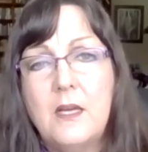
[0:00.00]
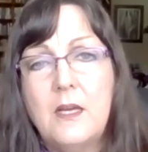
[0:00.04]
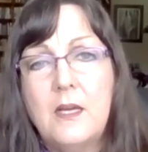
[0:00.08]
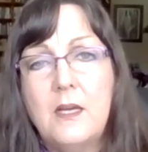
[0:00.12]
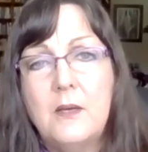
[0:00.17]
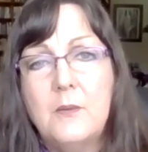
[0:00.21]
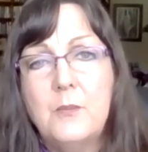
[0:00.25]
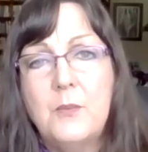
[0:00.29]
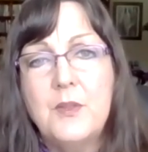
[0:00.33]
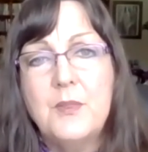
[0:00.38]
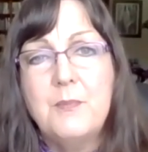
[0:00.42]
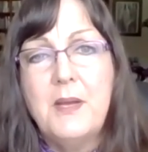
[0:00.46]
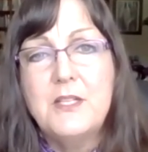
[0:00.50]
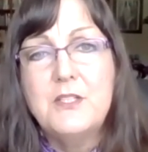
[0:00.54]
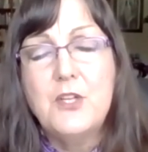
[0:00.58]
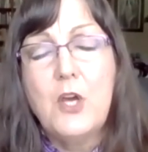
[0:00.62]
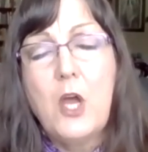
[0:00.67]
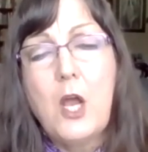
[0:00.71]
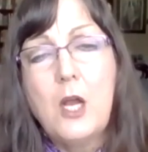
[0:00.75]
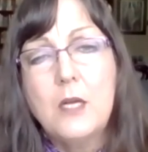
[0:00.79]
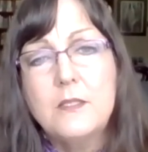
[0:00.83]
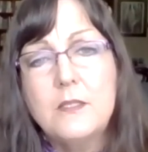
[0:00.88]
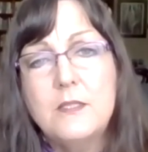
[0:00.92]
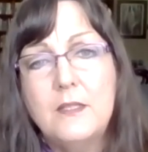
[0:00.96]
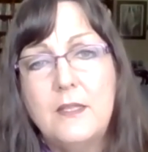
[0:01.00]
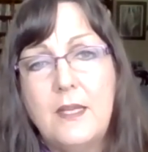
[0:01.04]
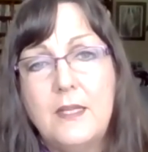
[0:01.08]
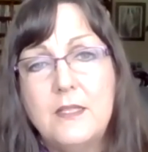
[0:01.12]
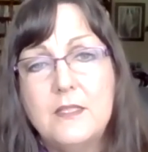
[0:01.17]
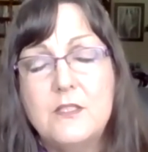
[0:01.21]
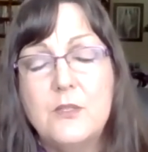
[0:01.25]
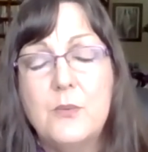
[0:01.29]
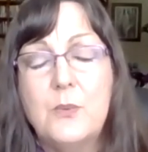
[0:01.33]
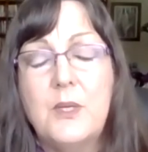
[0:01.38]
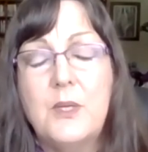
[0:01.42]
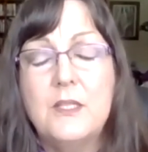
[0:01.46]
with my talk today.
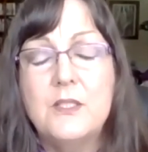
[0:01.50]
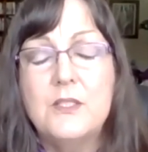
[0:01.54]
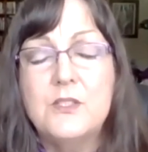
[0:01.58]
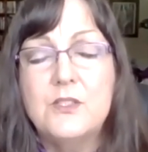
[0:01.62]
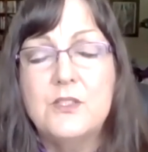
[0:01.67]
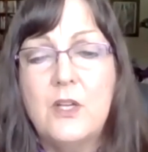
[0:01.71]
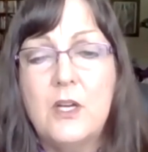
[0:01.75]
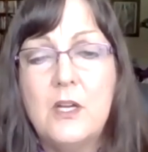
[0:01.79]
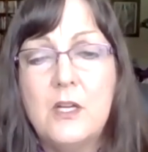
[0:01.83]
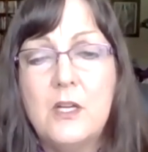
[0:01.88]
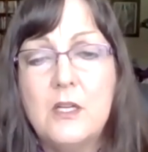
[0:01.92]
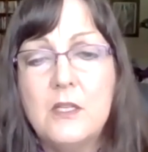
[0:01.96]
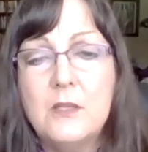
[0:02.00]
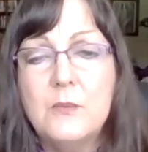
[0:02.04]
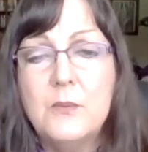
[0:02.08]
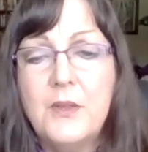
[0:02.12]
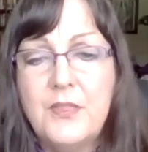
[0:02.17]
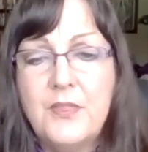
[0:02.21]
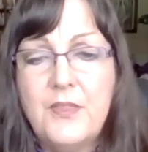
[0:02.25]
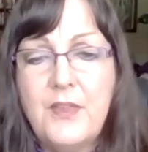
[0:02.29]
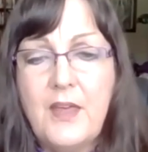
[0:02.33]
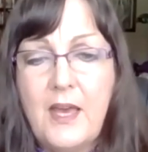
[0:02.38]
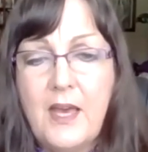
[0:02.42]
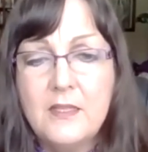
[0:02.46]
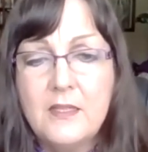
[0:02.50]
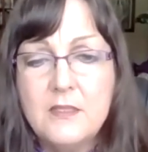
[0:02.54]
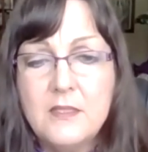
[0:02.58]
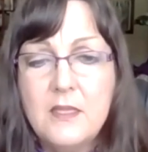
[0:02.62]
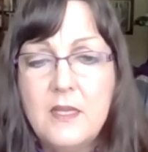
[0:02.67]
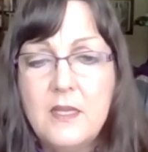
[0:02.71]
So we're going to start with that.